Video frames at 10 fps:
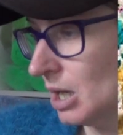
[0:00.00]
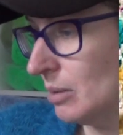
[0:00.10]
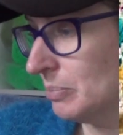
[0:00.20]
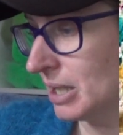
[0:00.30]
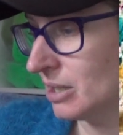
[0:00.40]

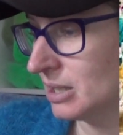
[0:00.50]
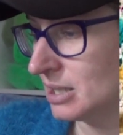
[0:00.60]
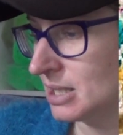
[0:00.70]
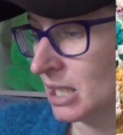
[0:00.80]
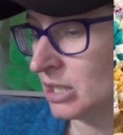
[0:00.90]
But at the
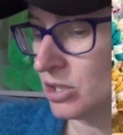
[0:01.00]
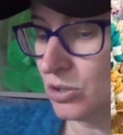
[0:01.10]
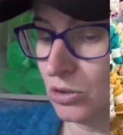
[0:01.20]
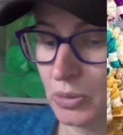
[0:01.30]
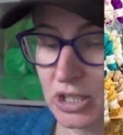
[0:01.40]
second
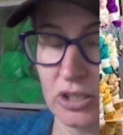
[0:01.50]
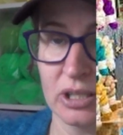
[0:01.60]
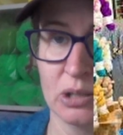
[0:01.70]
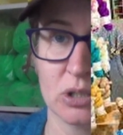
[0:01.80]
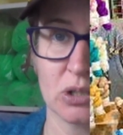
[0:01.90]
store, which I
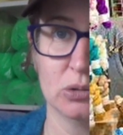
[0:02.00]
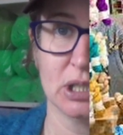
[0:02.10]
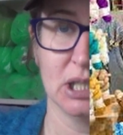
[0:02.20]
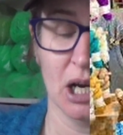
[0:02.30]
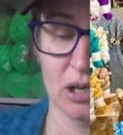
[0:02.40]
think was called
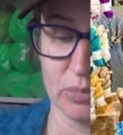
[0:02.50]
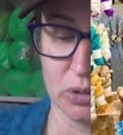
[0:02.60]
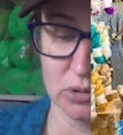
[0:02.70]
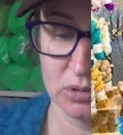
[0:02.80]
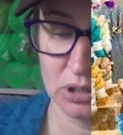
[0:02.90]
the Yarn
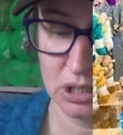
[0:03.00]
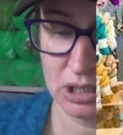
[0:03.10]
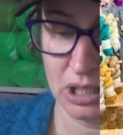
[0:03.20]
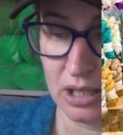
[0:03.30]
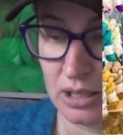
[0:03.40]
Bowl,
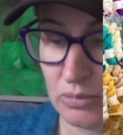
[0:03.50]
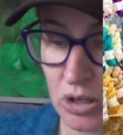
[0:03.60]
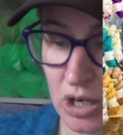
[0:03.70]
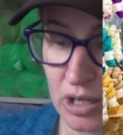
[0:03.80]
I